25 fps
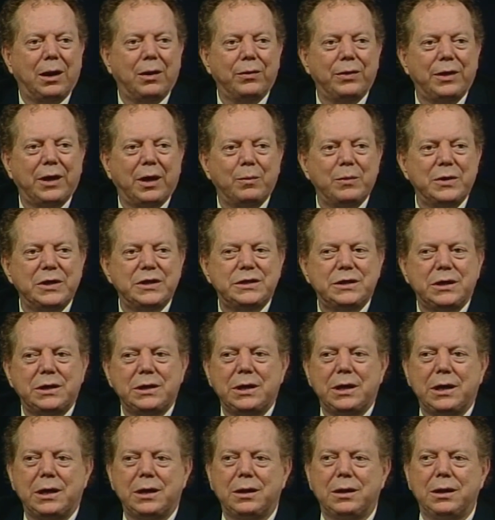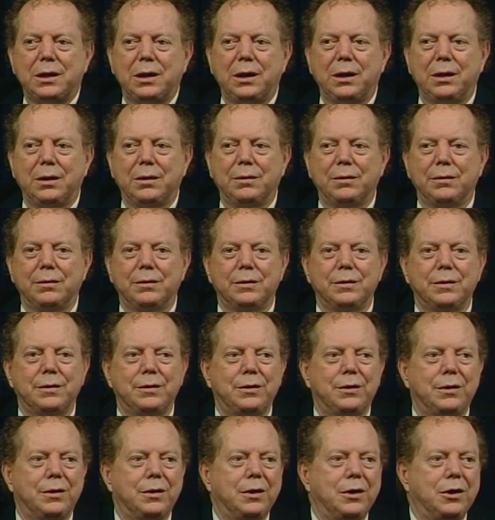Now, without me seen anything,
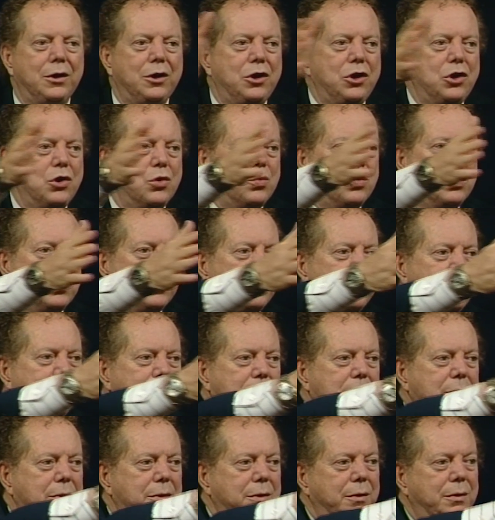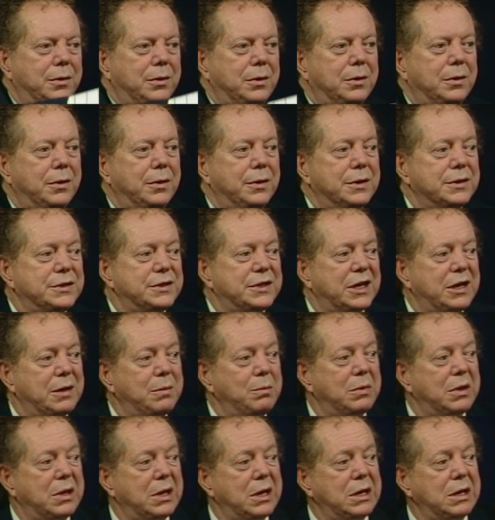you will feel the
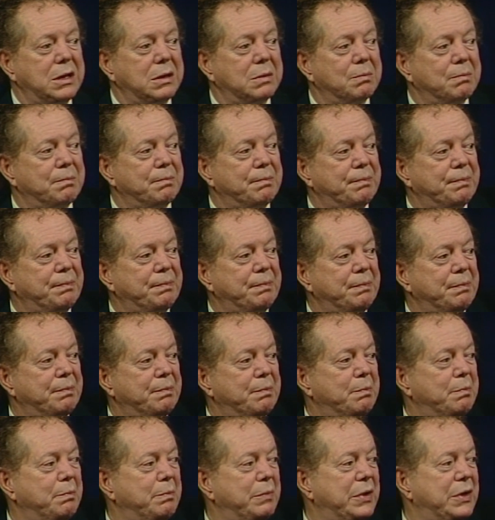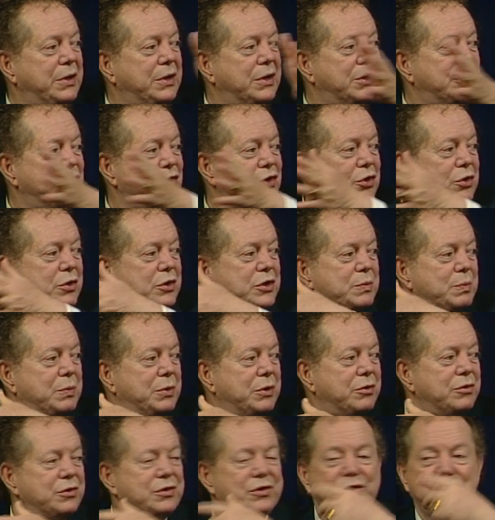same thing because your
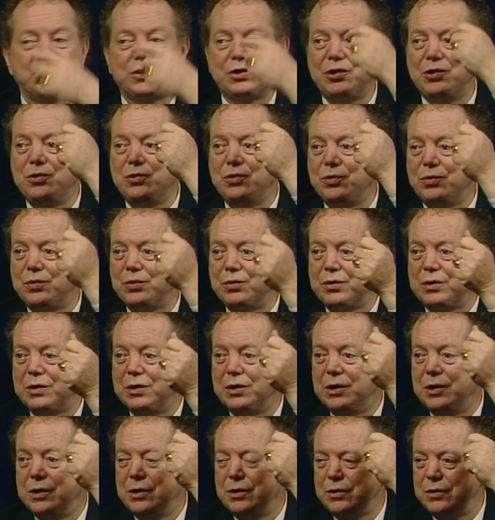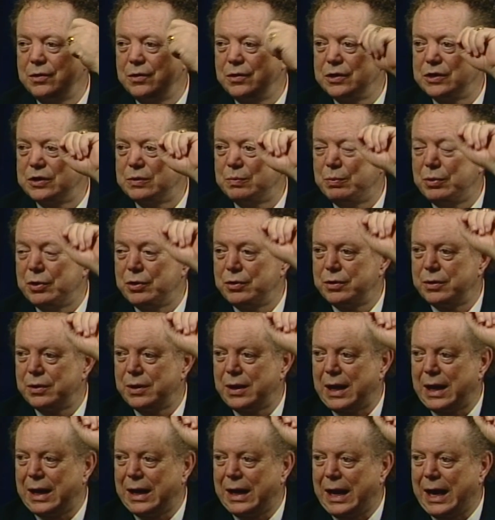spirit's tuned to the
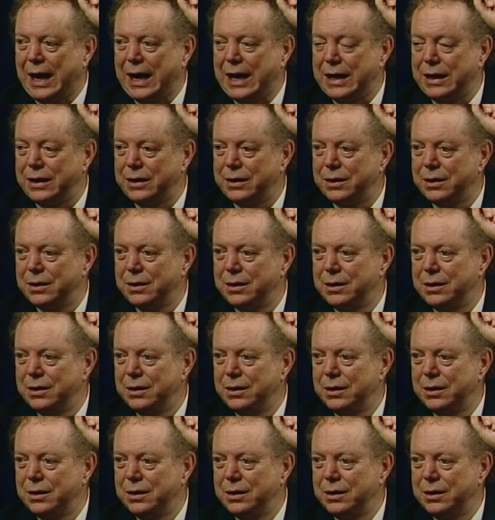spirit of that light